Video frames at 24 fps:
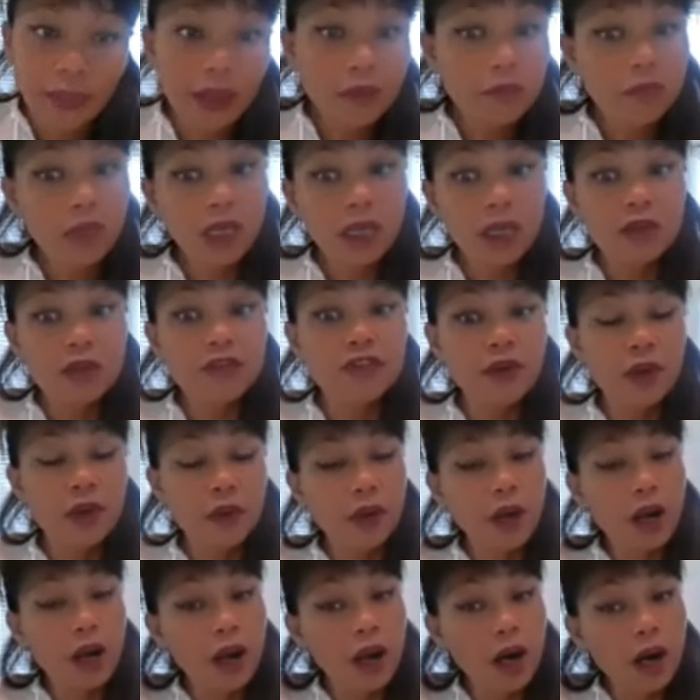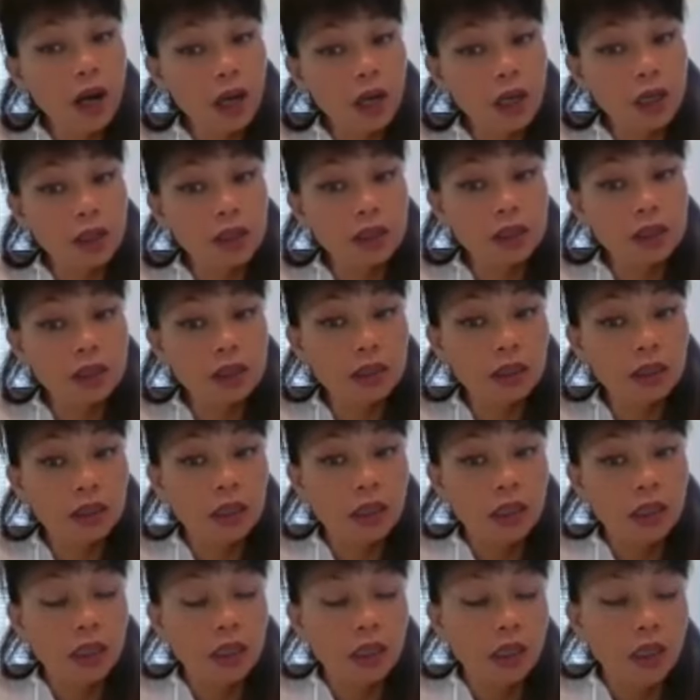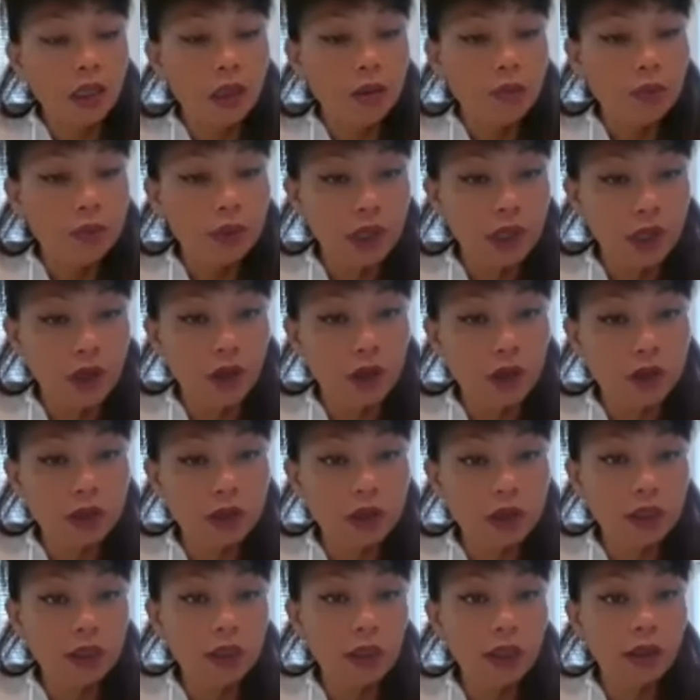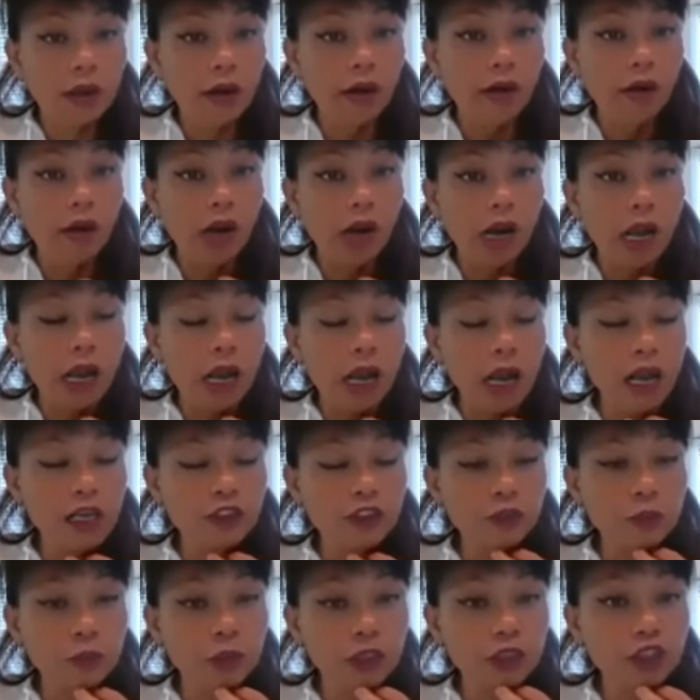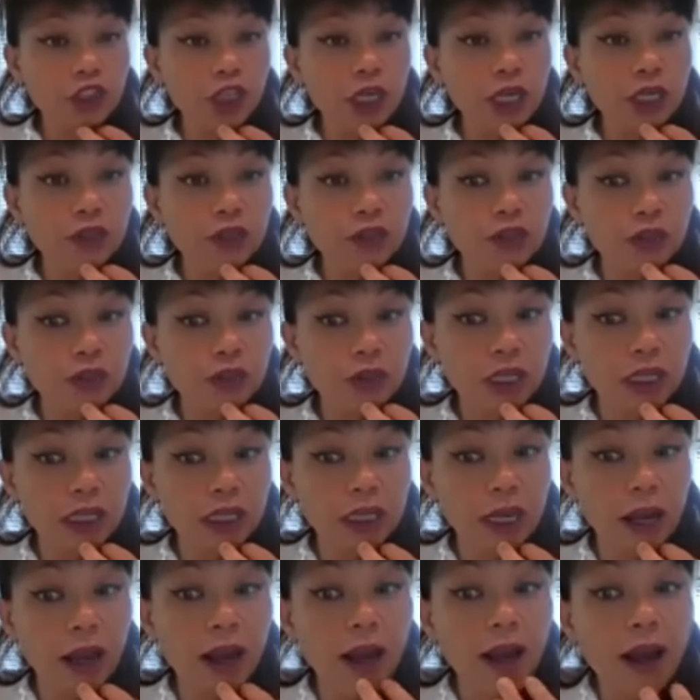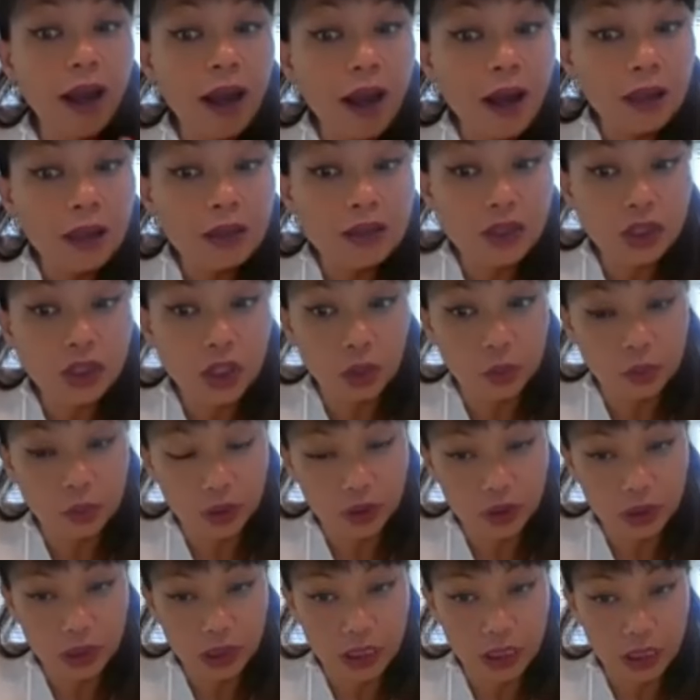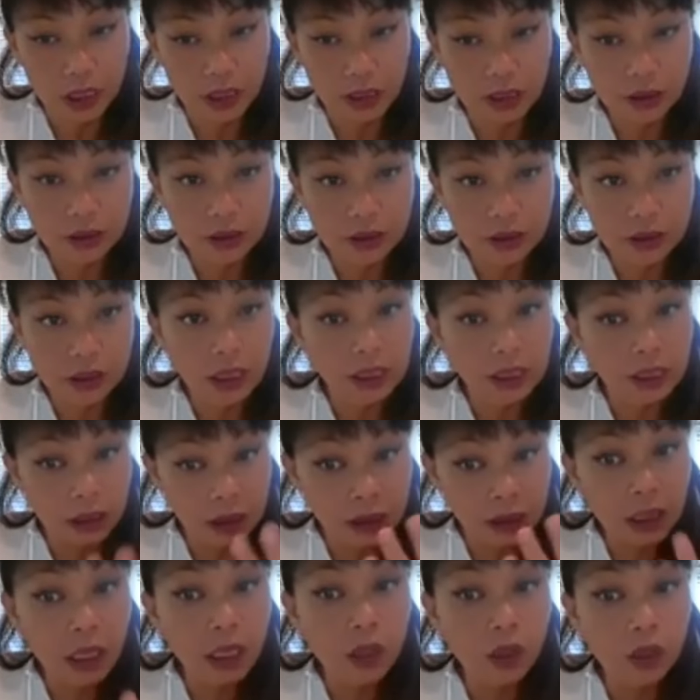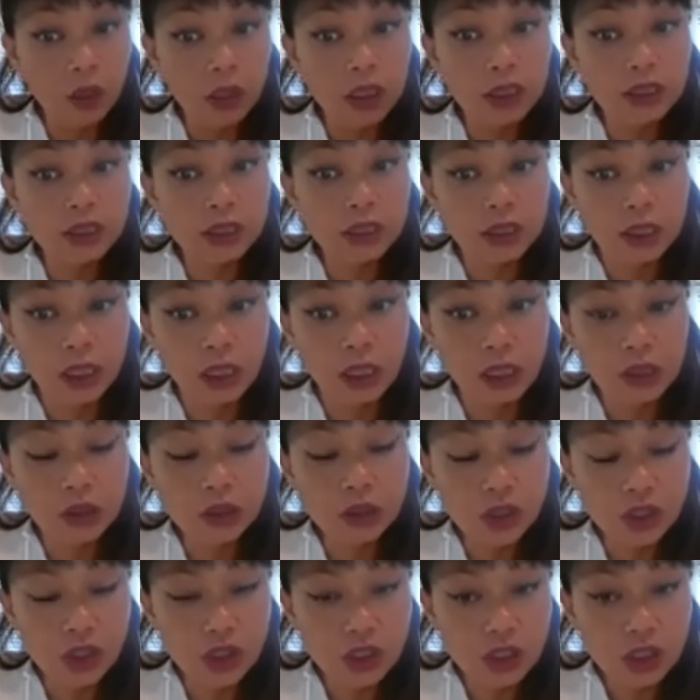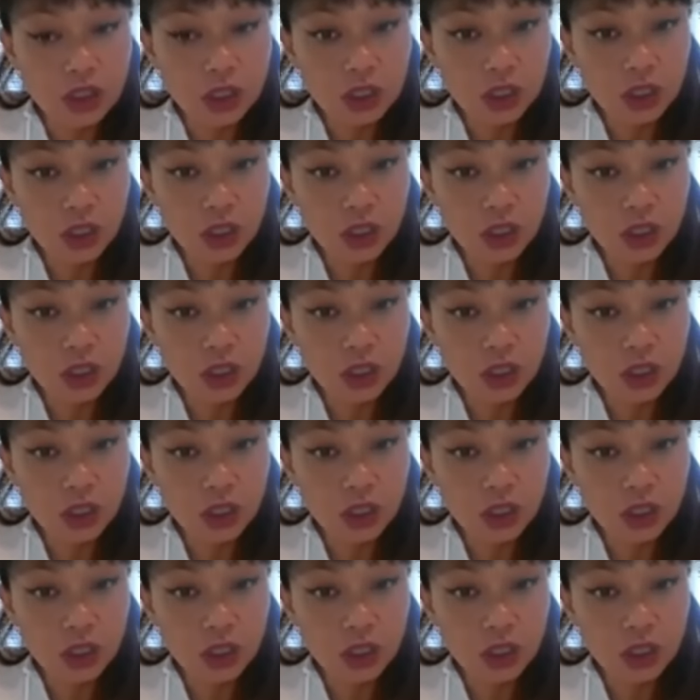That make it very hard because as much as you can't communicate in the early stage,